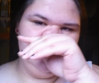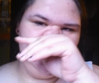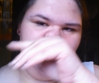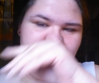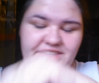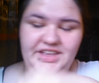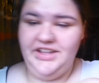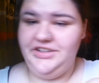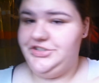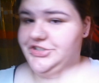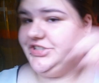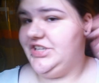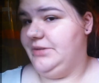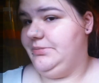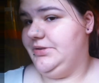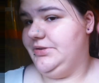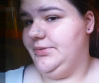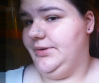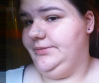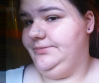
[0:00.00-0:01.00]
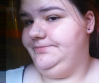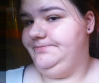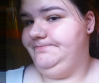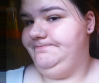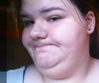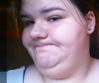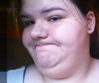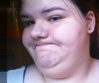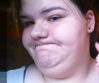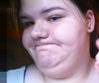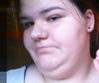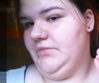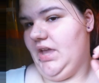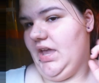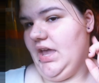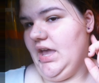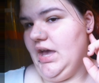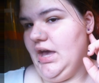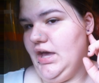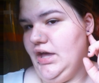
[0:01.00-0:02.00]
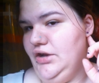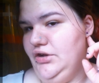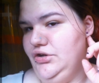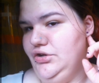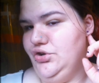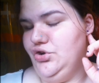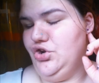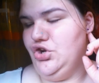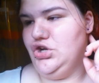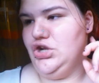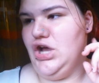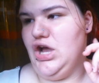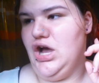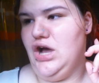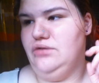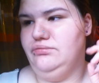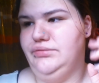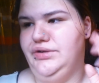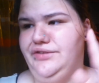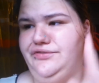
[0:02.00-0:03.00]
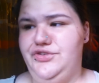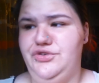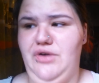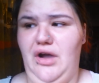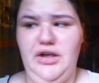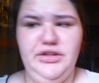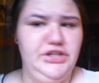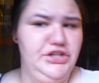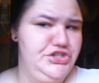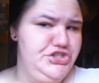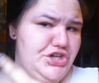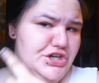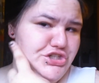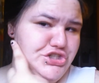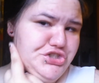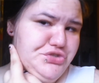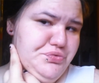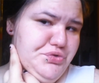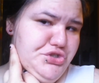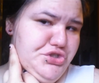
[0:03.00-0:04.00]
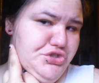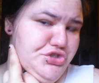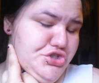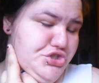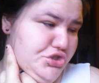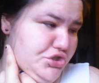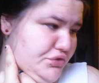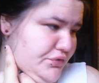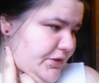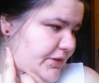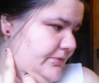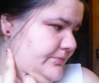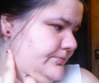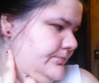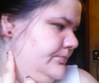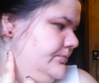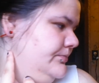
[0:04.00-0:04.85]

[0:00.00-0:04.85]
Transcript: Then I'll just keep this one. And in a few hours I'll change this one to jewelry.